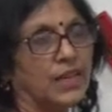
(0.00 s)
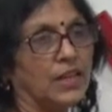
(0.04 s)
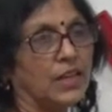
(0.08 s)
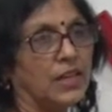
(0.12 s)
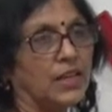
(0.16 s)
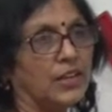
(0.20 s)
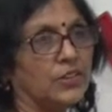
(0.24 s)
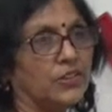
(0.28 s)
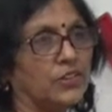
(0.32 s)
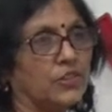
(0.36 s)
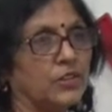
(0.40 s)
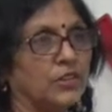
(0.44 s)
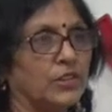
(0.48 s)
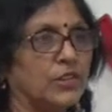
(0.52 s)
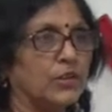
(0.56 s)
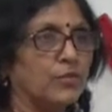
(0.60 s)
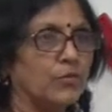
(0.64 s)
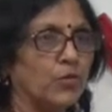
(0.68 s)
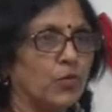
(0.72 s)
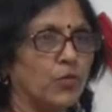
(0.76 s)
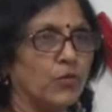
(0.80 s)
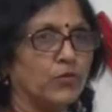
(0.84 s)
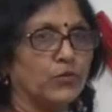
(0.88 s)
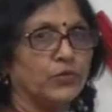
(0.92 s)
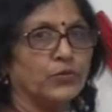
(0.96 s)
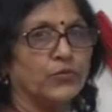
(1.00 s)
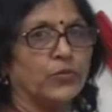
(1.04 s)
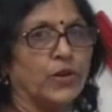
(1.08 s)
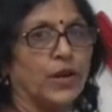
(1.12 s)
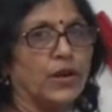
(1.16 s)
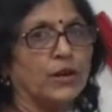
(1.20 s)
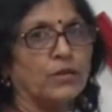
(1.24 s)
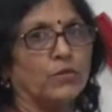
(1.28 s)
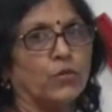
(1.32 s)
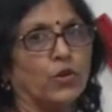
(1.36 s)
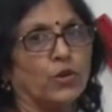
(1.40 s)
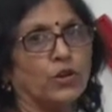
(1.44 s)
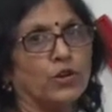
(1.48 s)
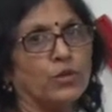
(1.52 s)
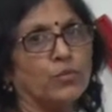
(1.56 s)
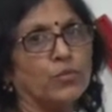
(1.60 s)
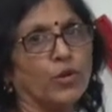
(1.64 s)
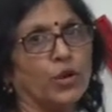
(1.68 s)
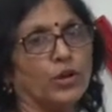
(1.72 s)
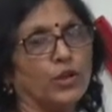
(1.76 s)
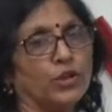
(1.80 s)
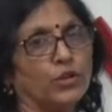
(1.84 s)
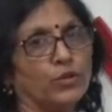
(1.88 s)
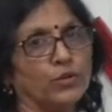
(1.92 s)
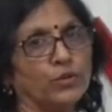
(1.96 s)
It removes one water
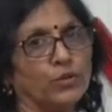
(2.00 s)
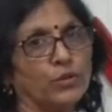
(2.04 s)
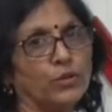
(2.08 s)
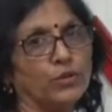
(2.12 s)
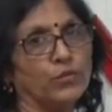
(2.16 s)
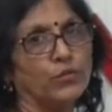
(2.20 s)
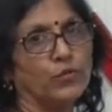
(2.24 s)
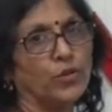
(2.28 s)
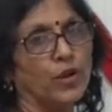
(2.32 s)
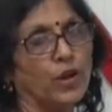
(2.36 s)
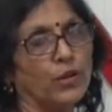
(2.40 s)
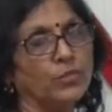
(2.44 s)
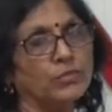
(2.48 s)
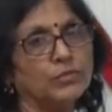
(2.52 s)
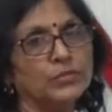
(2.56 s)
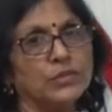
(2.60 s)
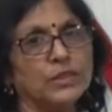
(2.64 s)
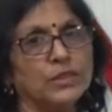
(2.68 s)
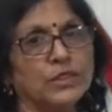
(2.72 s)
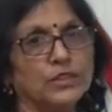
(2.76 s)
molecule from